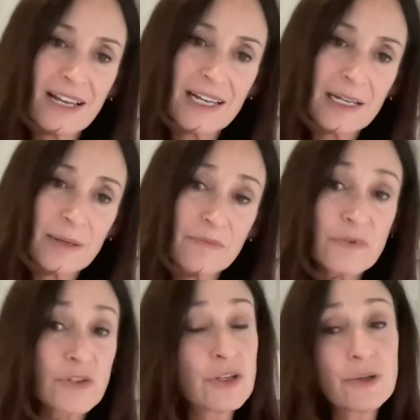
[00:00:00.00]
um,
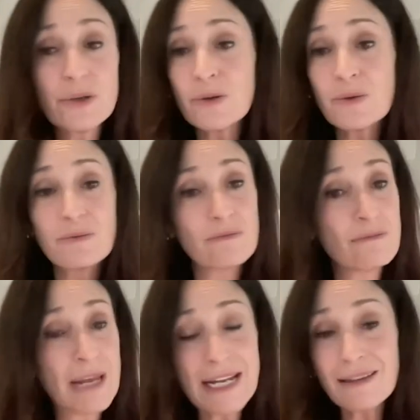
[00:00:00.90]
to
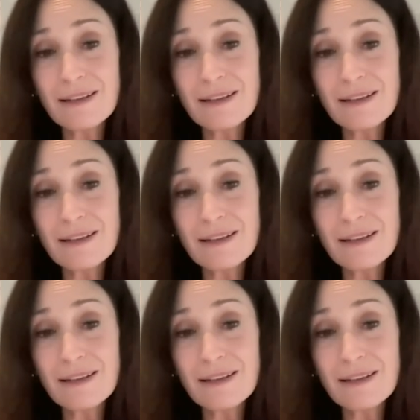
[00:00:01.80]
make